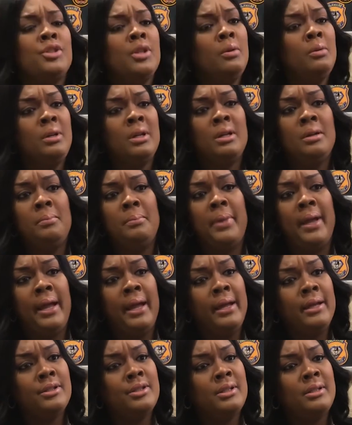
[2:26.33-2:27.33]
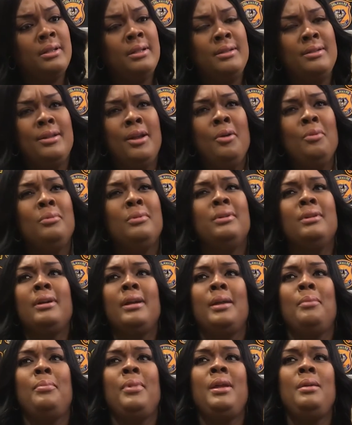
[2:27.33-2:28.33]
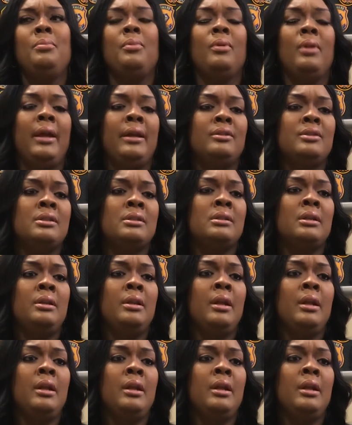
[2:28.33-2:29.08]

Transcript: Show the compassion and don't look at people like just the